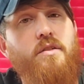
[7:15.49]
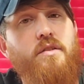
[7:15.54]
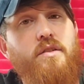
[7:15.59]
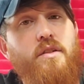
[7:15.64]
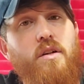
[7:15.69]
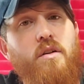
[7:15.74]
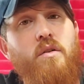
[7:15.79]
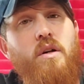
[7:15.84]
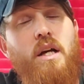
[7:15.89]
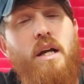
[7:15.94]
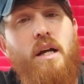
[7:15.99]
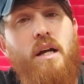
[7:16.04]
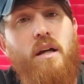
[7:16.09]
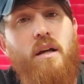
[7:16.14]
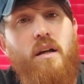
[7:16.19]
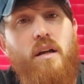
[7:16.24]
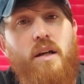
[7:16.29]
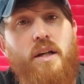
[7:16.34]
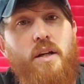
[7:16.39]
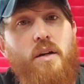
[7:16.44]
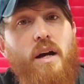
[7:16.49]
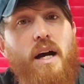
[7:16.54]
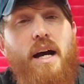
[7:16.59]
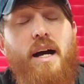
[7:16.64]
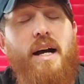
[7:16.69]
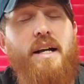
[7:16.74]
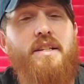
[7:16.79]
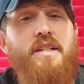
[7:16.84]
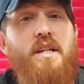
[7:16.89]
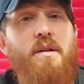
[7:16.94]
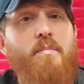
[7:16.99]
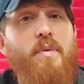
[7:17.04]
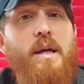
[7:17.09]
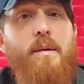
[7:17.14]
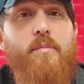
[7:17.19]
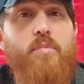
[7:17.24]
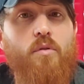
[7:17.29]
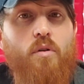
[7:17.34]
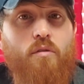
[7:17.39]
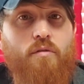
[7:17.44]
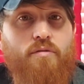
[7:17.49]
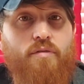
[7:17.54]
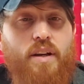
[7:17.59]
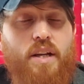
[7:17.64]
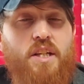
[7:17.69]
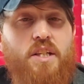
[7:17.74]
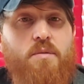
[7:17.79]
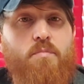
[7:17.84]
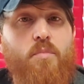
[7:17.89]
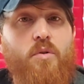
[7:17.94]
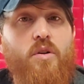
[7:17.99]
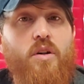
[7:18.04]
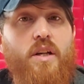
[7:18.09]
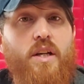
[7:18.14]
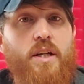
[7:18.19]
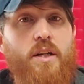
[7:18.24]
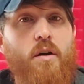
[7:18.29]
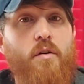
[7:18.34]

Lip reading: So, I see people on Facebook,